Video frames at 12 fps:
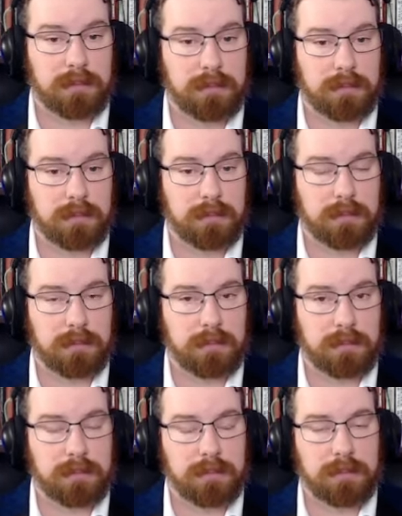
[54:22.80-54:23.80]

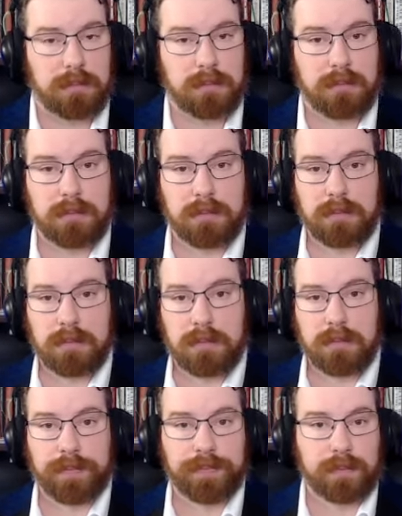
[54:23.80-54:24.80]

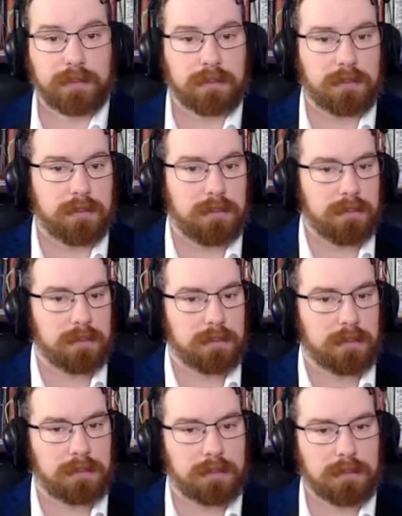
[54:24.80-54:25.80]

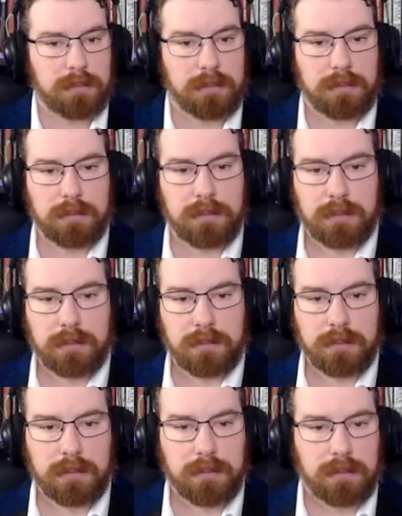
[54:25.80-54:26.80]

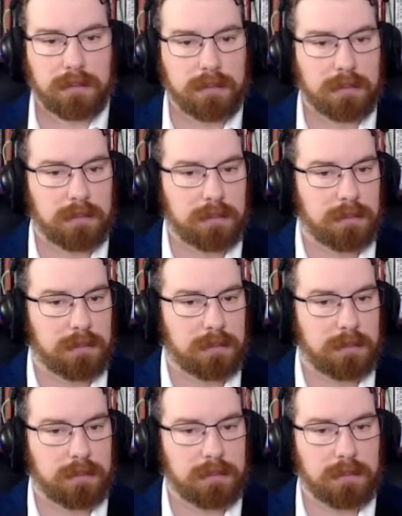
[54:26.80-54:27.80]

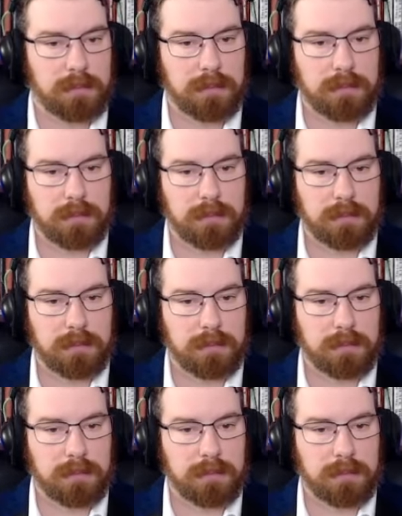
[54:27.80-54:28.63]
The person shown says nothing.